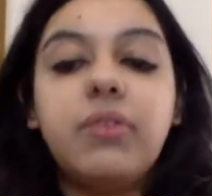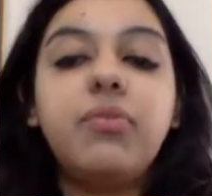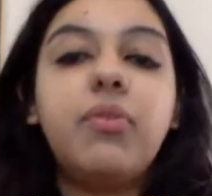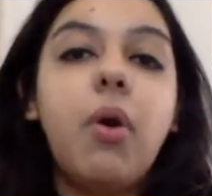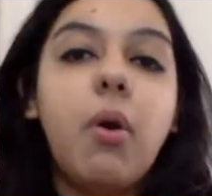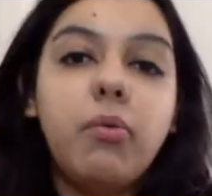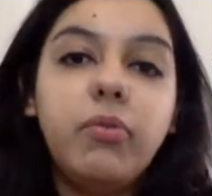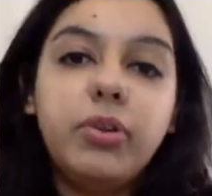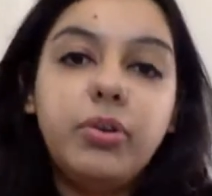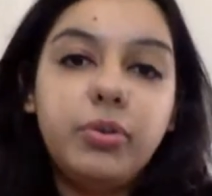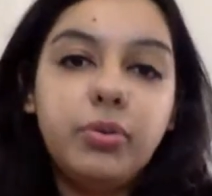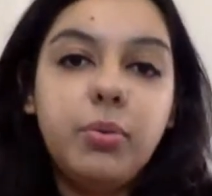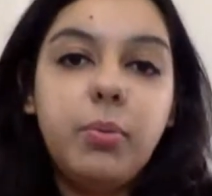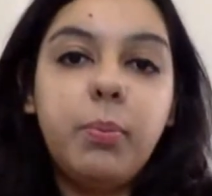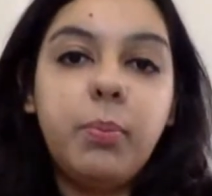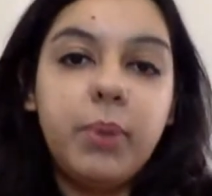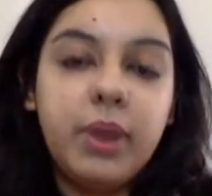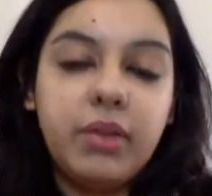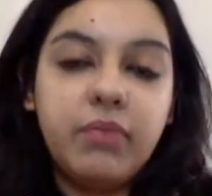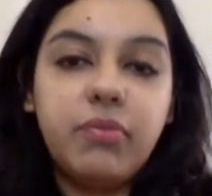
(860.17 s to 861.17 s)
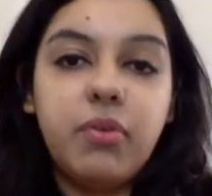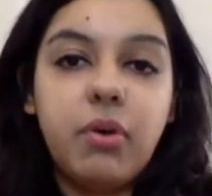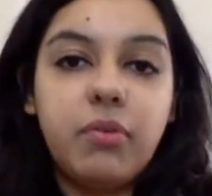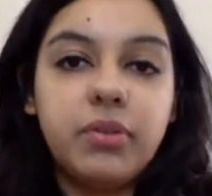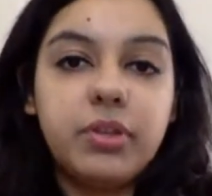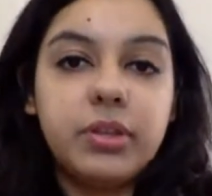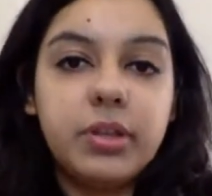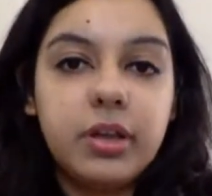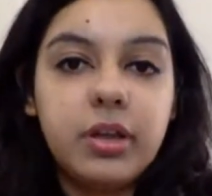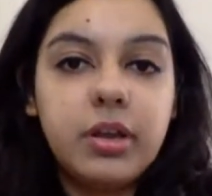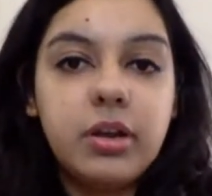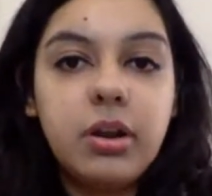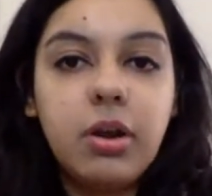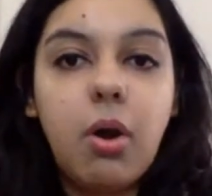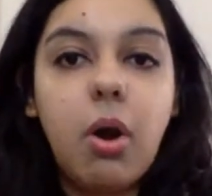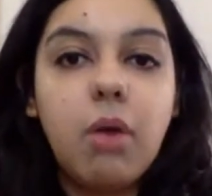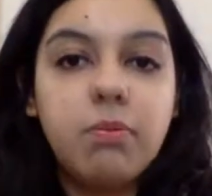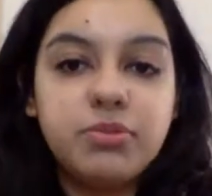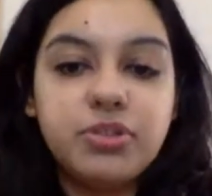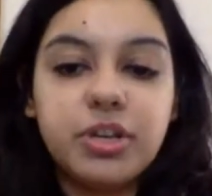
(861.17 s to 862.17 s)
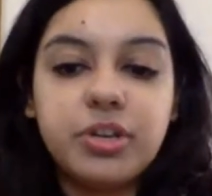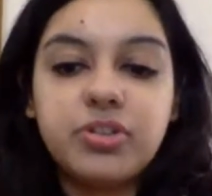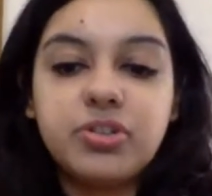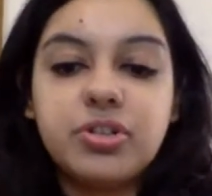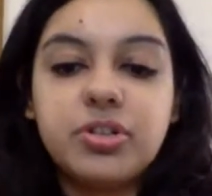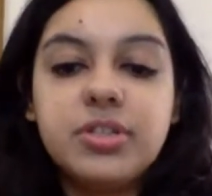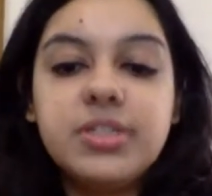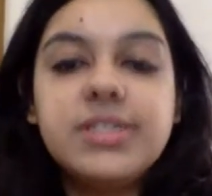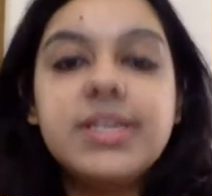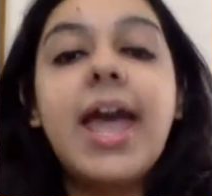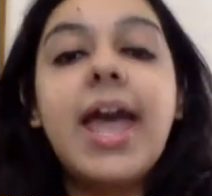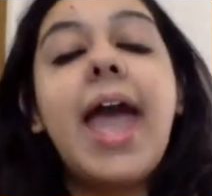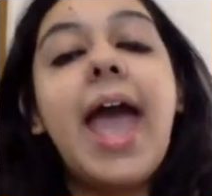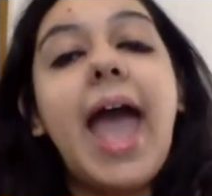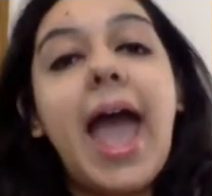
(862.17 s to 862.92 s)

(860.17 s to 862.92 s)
they are forward to bring forward their objections